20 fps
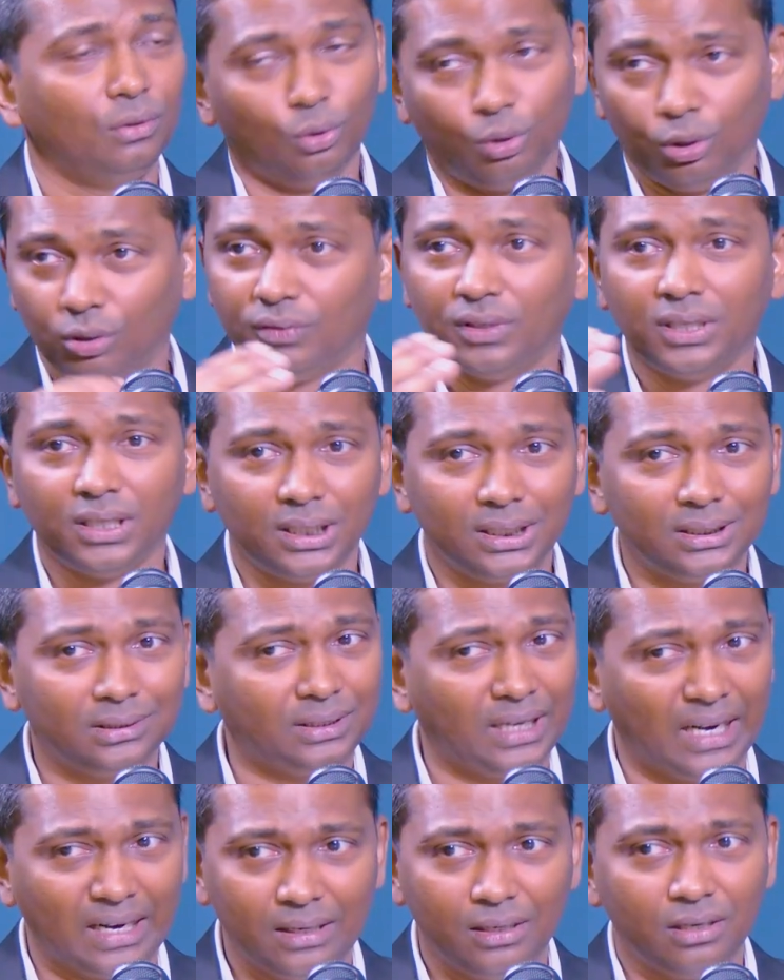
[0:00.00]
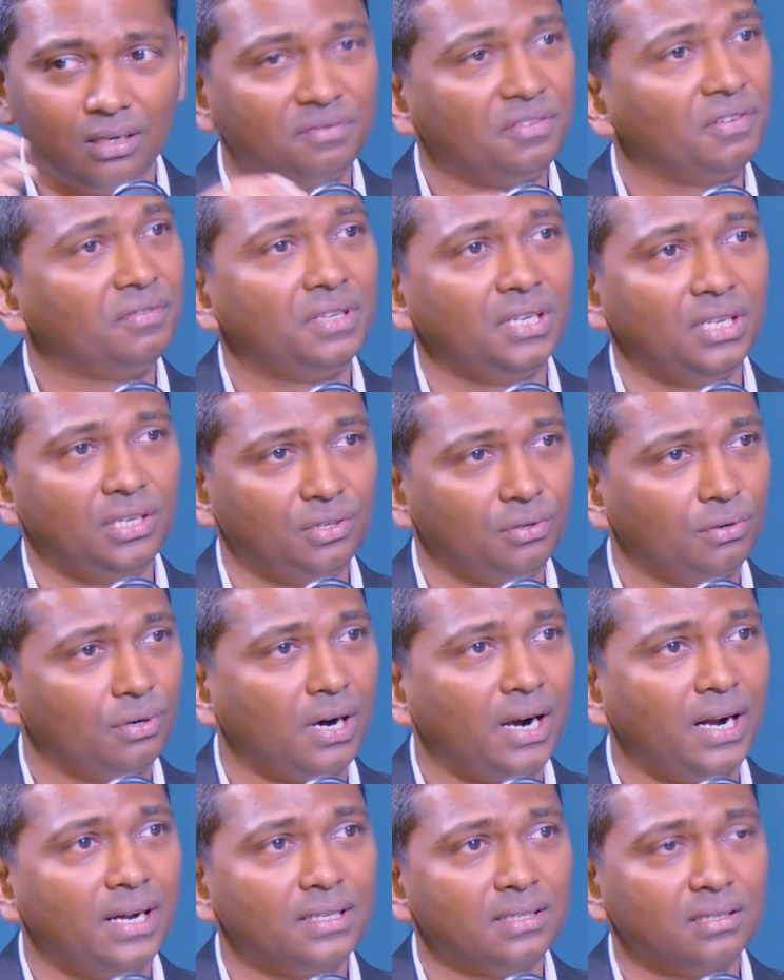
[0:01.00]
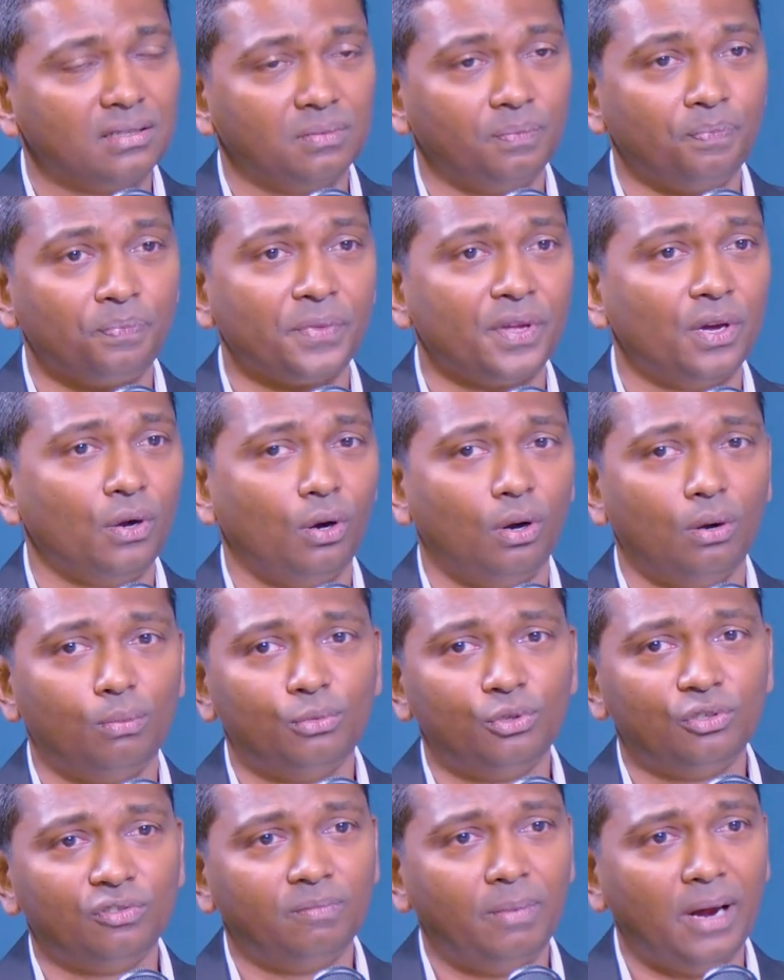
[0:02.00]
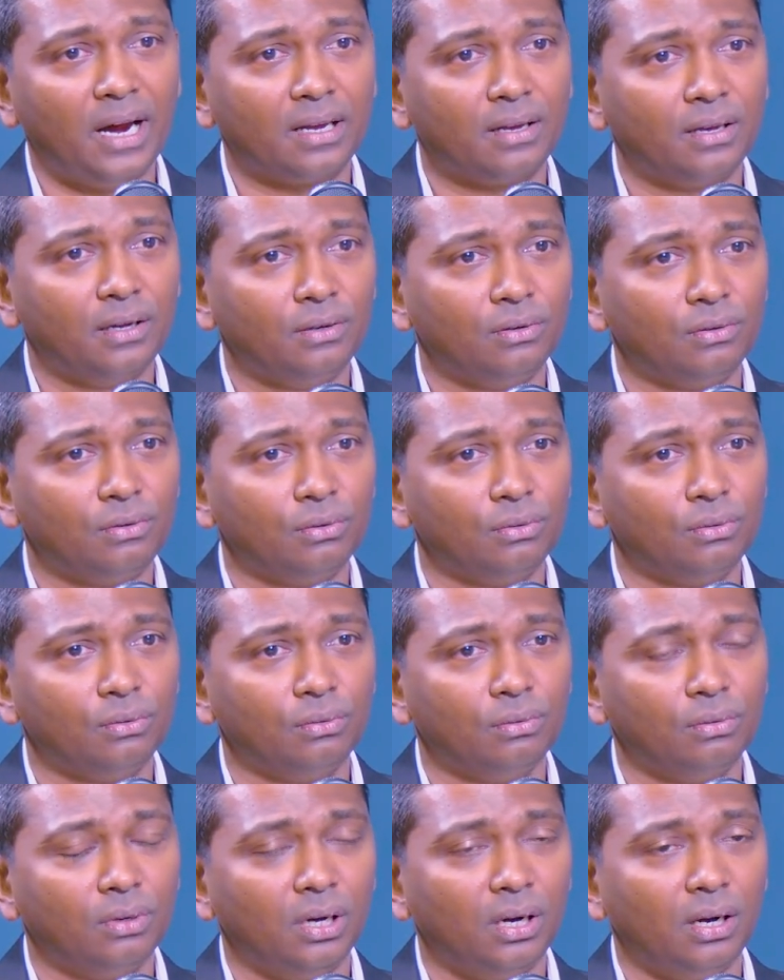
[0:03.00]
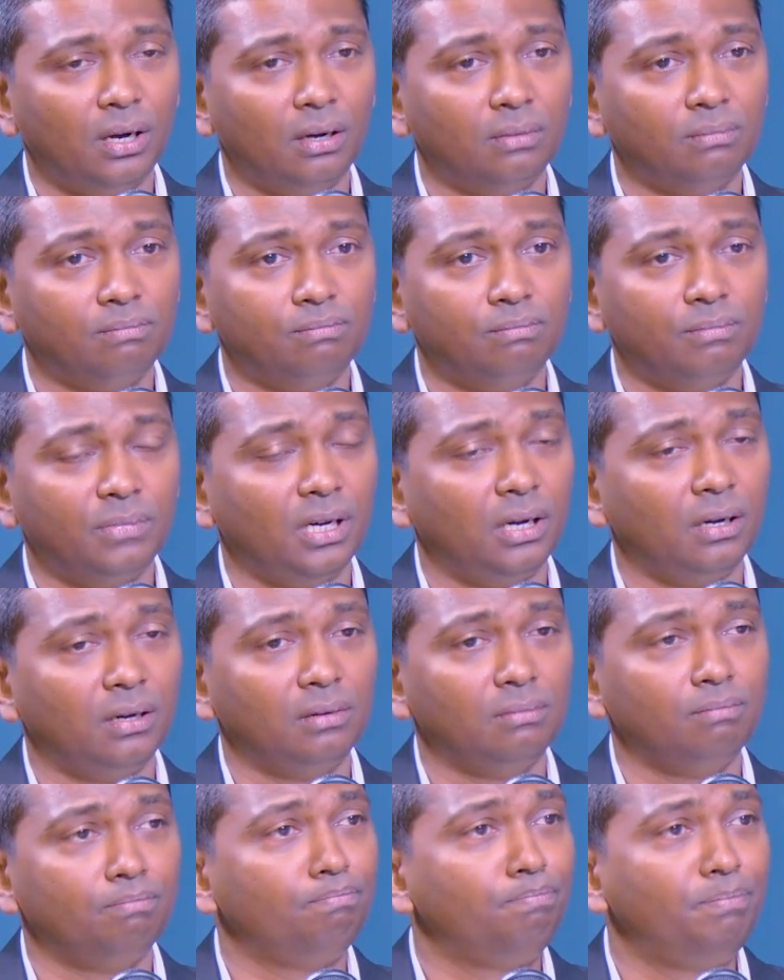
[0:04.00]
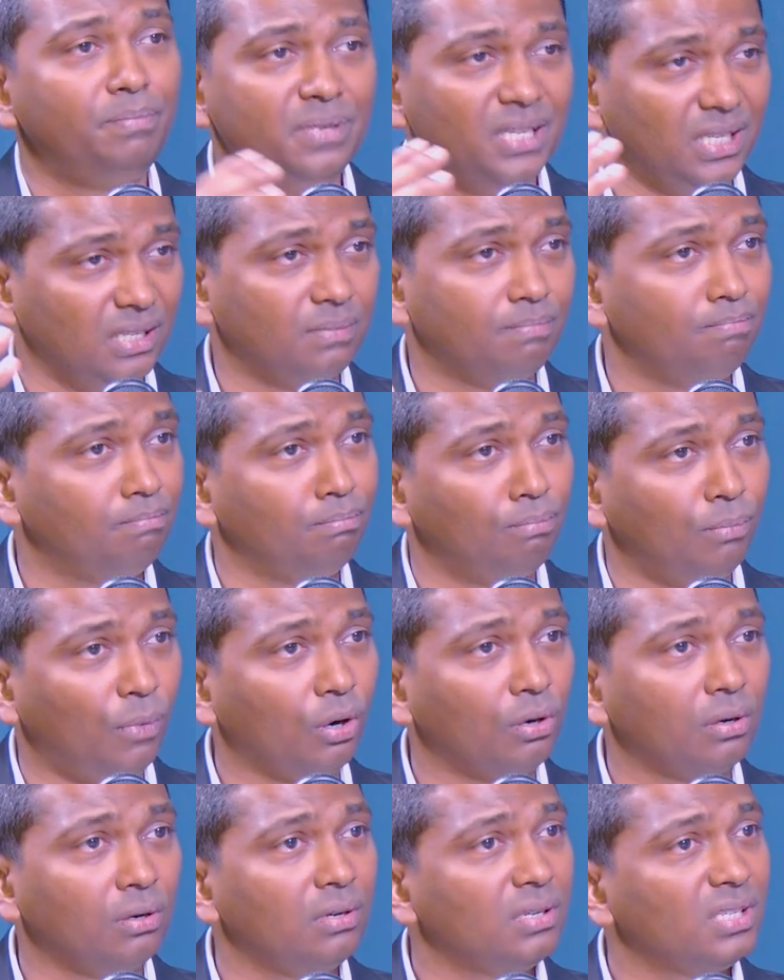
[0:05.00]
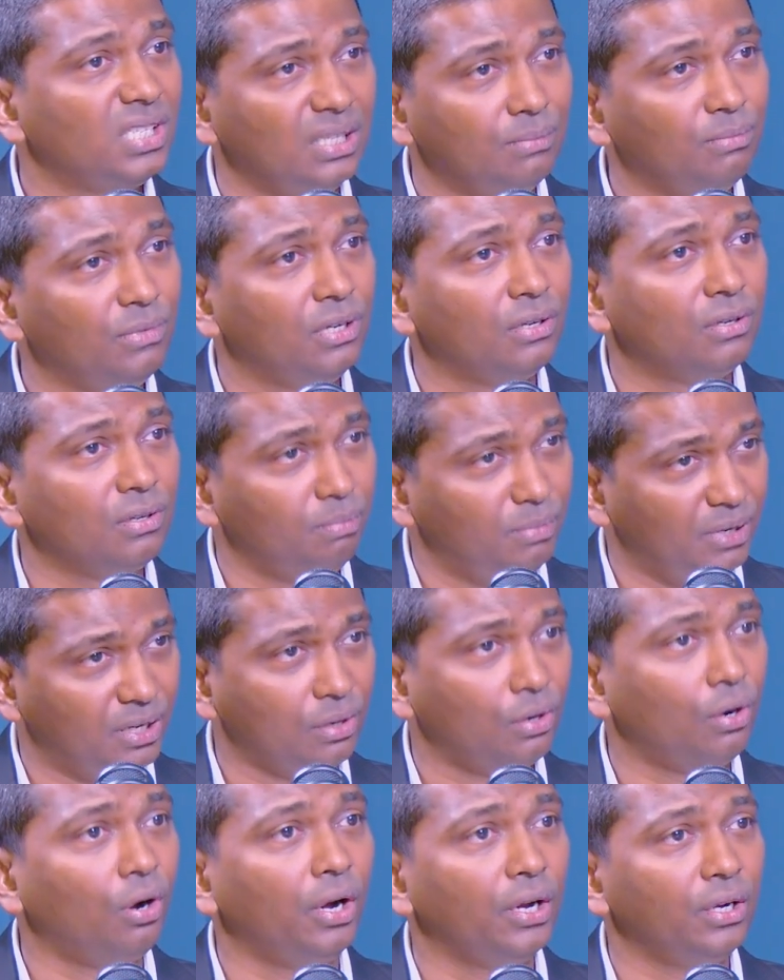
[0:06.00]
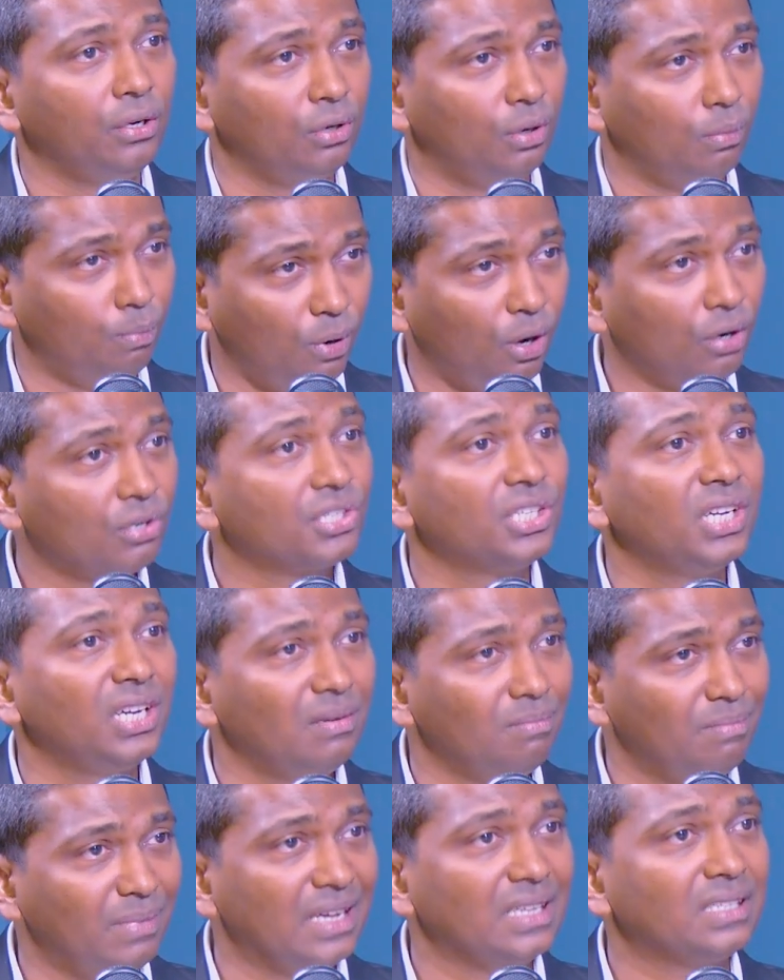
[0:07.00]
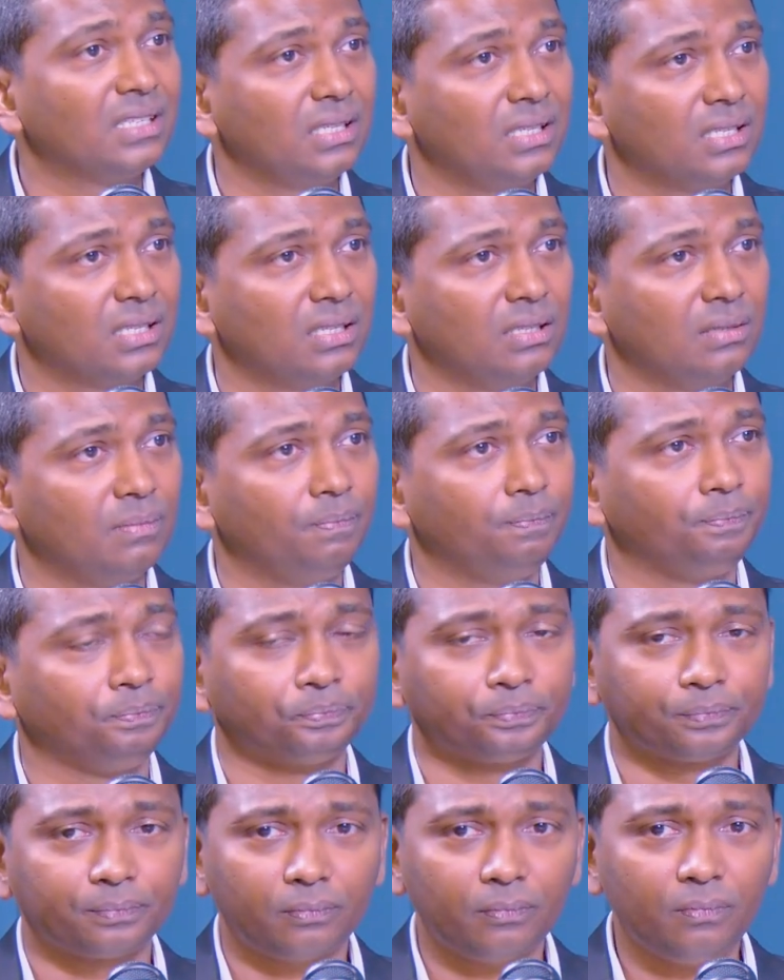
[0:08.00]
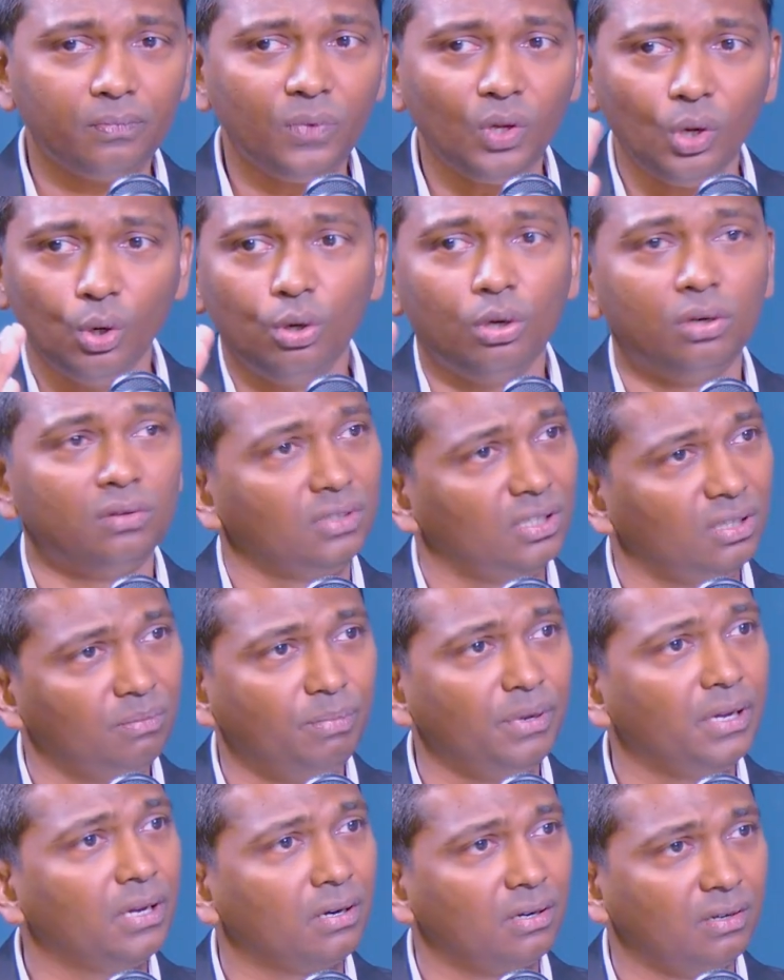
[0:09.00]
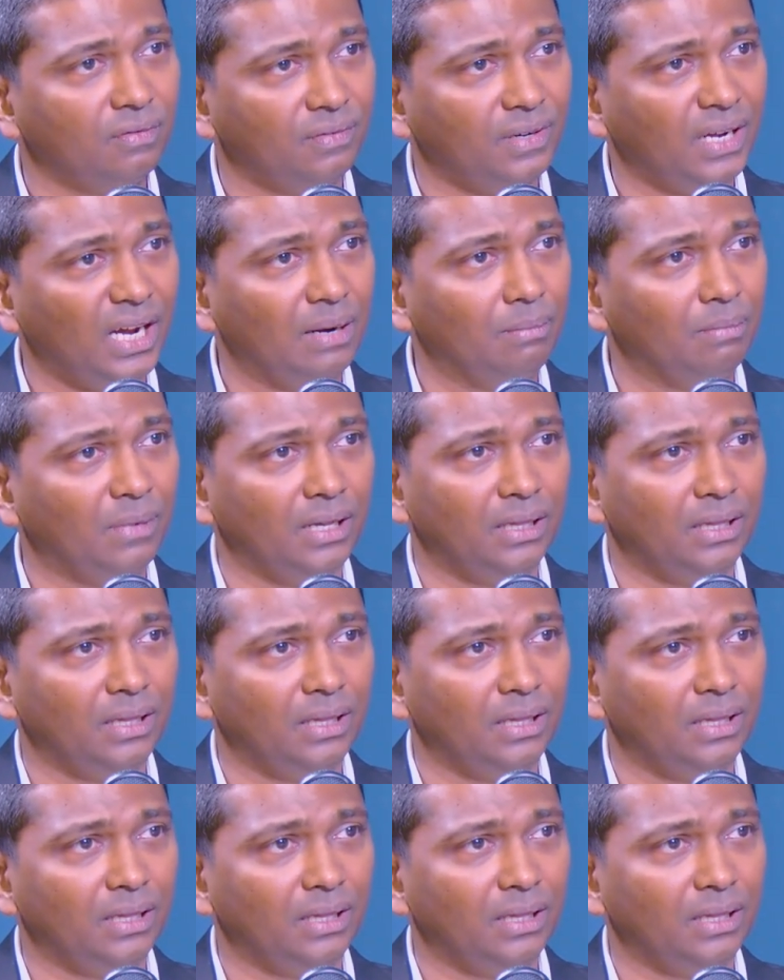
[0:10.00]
over 10-year, 15-year horizon, or move back into a model similar to Bitcoin or blockchain-based system over a period of time.